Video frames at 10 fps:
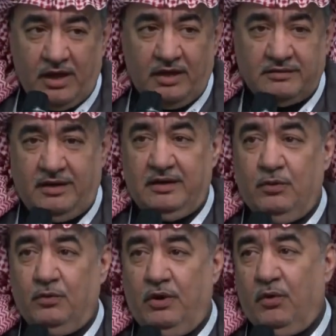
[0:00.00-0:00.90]
It should
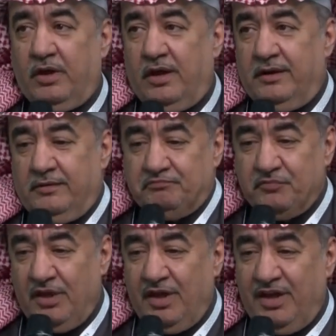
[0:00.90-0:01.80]
not be
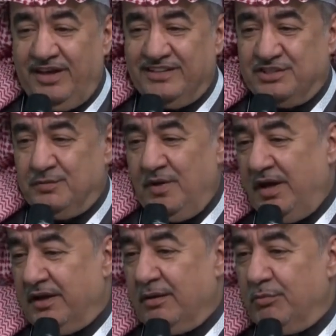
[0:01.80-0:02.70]
cut
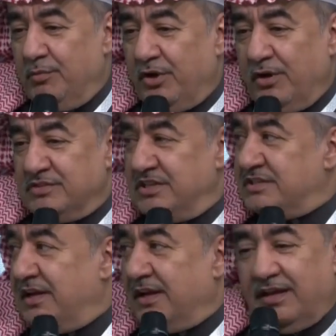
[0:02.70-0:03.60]
off in a certain
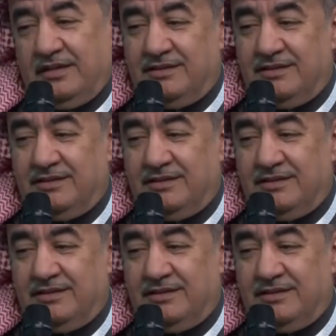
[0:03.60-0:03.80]
time.